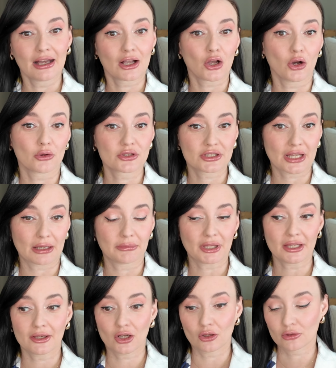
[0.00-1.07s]
Coach
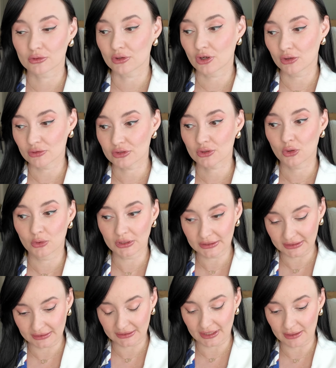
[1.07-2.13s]
Tabby, Coach
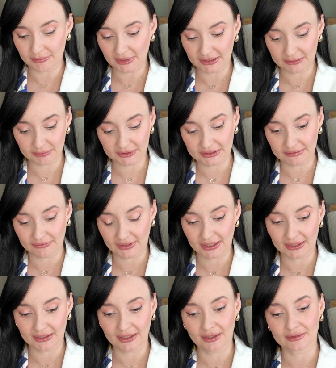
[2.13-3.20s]
Quilted Tabby
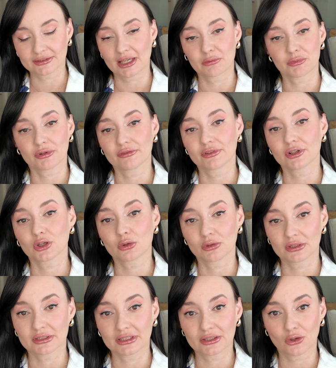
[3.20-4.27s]
specifically, because I prefer
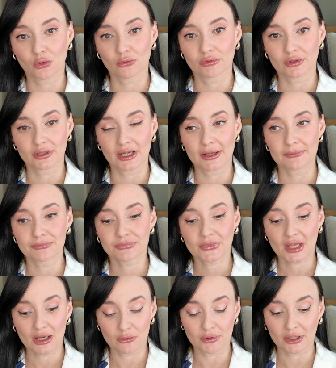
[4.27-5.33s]
quilted over
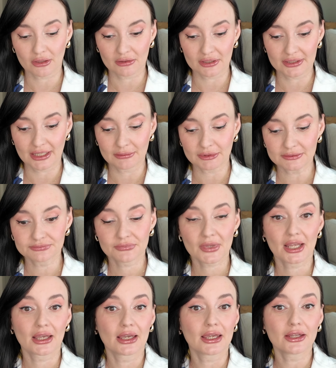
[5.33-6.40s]
regular tabby,
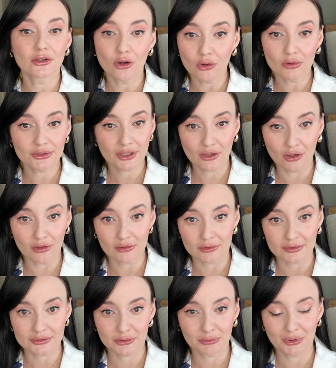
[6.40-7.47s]
in all the
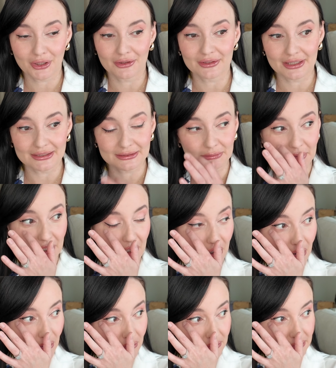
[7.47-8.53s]
colors, to be honest,
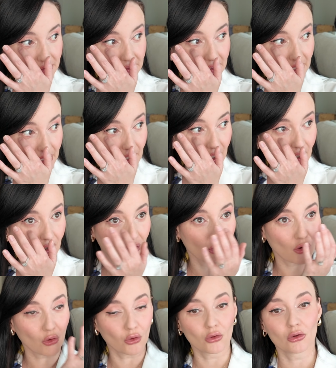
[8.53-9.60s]
because they
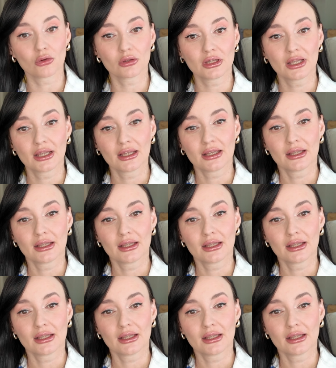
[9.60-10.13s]
are all